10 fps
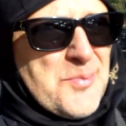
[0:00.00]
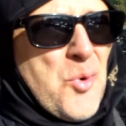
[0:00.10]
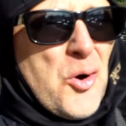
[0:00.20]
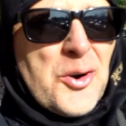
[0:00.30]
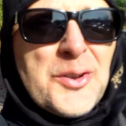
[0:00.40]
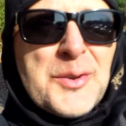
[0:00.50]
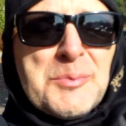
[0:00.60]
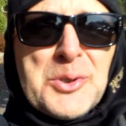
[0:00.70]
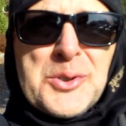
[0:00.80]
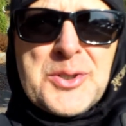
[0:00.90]
I'm more in
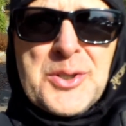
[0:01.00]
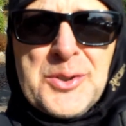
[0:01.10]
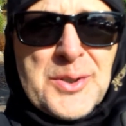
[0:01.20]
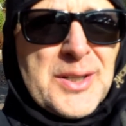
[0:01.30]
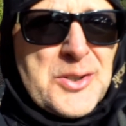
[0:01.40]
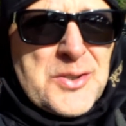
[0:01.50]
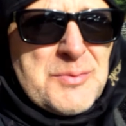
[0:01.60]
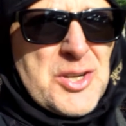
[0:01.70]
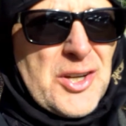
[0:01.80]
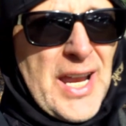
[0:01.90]
the mood to uh, do
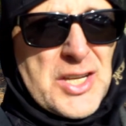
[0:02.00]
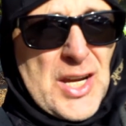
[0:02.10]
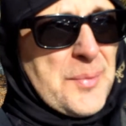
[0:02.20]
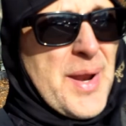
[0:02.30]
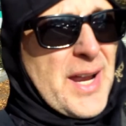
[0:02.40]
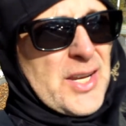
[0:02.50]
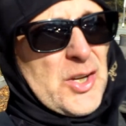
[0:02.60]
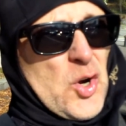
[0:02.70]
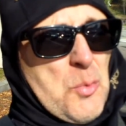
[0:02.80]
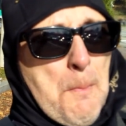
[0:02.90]
some geocaching. I'm not
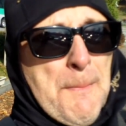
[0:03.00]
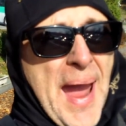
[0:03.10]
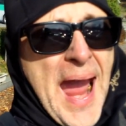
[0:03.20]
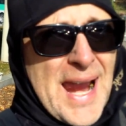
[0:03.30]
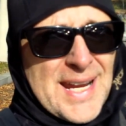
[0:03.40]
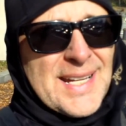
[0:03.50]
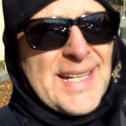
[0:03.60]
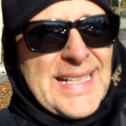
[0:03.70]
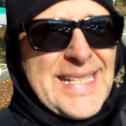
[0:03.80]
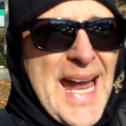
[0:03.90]
going to go back
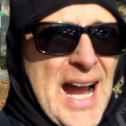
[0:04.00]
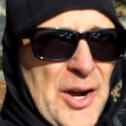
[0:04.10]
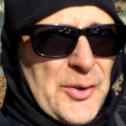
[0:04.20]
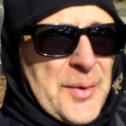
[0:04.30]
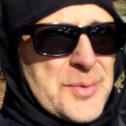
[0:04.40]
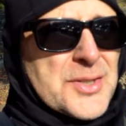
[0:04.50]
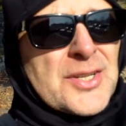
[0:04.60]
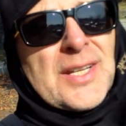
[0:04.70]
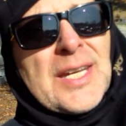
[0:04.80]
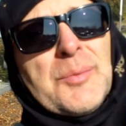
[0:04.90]
down. I'm
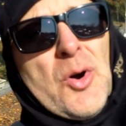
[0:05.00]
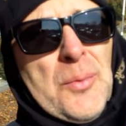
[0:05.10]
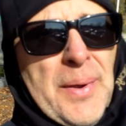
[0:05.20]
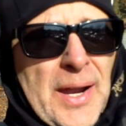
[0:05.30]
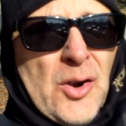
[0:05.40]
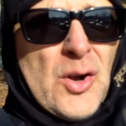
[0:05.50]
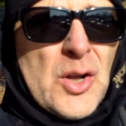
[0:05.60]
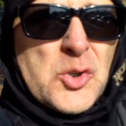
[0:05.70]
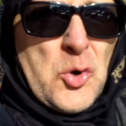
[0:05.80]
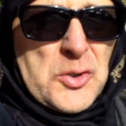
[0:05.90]
just going to keep going back
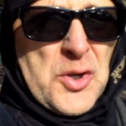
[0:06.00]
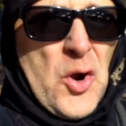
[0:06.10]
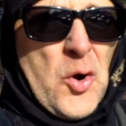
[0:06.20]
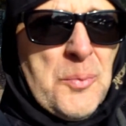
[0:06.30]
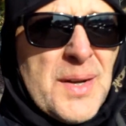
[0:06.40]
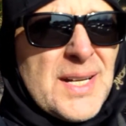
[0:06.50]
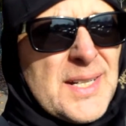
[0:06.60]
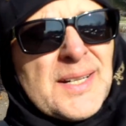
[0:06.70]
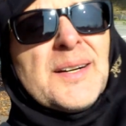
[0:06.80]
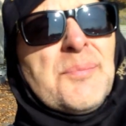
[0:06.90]
towards home.
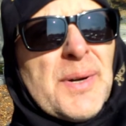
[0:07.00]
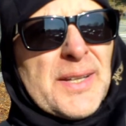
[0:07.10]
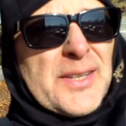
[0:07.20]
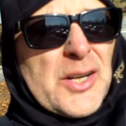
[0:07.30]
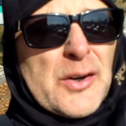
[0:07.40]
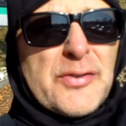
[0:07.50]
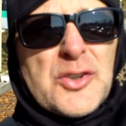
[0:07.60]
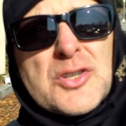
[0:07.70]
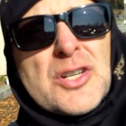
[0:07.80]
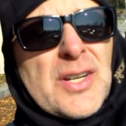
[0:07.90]
But there are a
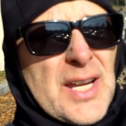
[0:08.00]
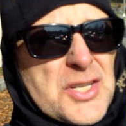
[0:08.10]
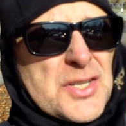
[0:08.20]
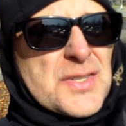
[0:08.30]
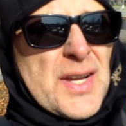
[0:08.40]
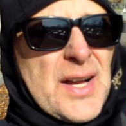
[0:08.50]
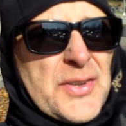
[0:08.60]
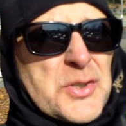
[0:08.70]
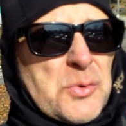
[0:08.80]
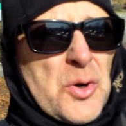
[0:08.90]
few geocaches
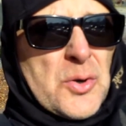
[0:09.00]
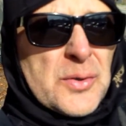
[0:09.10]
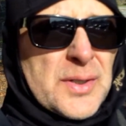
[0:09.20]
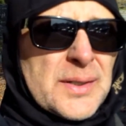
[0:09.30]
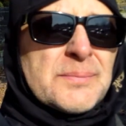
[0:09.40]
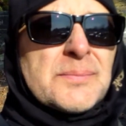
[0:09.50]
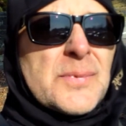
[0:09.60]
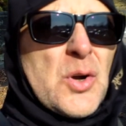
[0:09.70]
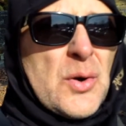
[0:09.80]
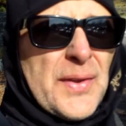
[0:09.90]
on this road
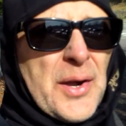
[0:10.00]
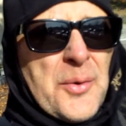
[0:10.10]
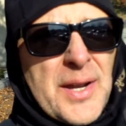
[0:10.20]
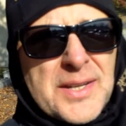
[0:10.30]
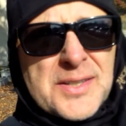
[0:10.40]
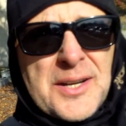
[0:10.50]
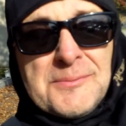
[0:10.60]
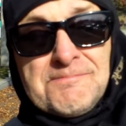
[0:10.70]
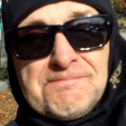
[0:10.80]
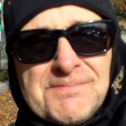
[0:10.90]
going that way.
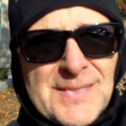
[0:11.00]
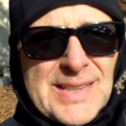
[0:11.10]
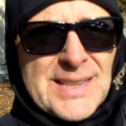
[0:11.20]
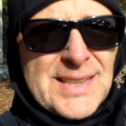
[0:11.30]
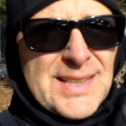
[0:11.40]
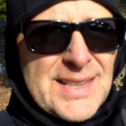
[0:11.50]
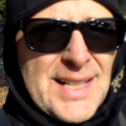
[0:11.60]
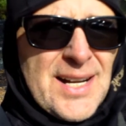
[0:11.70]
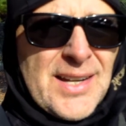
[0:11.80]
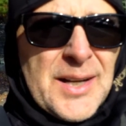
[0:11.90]
So.
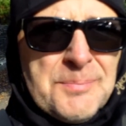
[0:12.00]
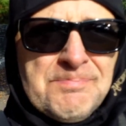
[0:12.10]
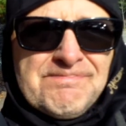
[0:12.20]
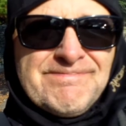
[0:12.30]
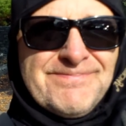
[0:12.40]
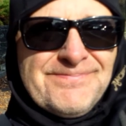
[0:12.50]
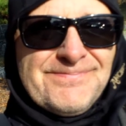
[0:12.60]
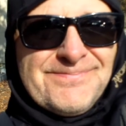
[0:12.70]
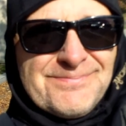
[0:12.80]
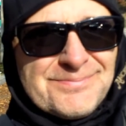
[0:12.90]
I'll get them.
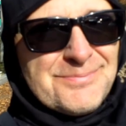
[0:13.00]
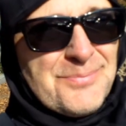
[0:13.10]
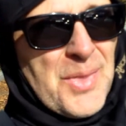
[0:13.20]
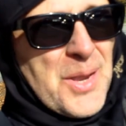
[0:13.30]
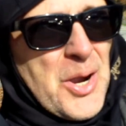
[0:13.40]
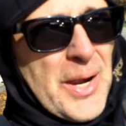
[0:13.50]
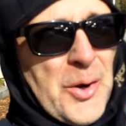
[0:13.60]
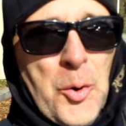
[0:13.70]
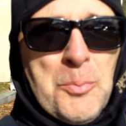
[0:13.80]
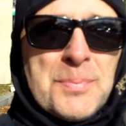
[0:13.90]

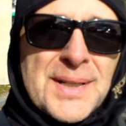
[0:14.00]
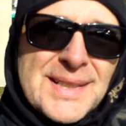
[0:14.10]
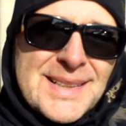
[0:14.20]
I hope.